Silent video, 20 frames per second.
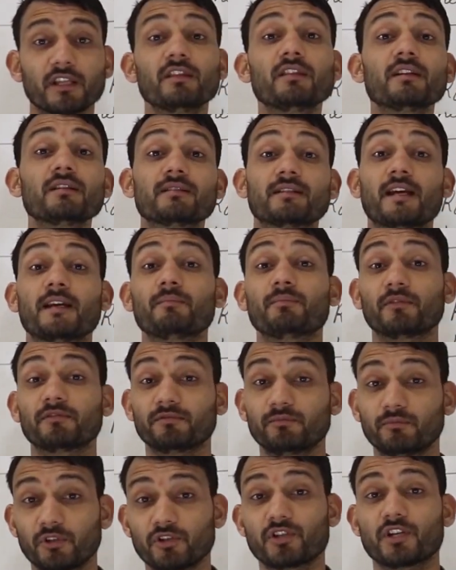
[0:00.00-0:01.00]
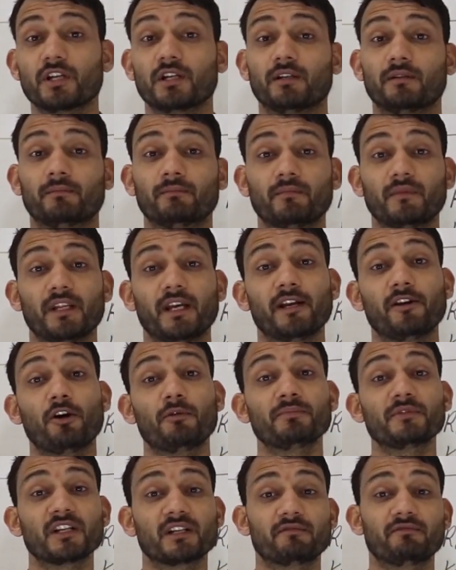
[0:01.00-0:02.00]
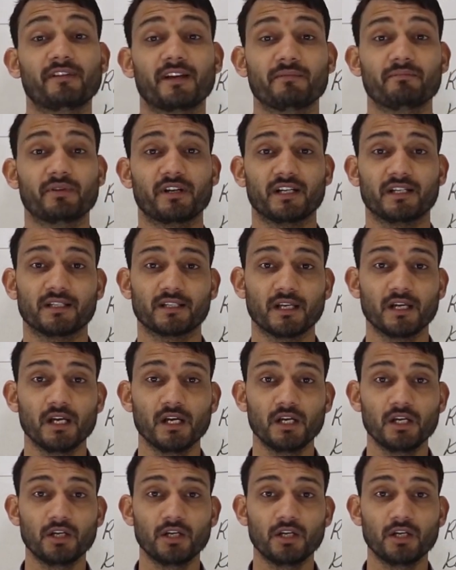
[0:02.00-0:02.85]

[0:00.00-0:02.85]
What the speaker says: So, in this type of motion an object vibrates.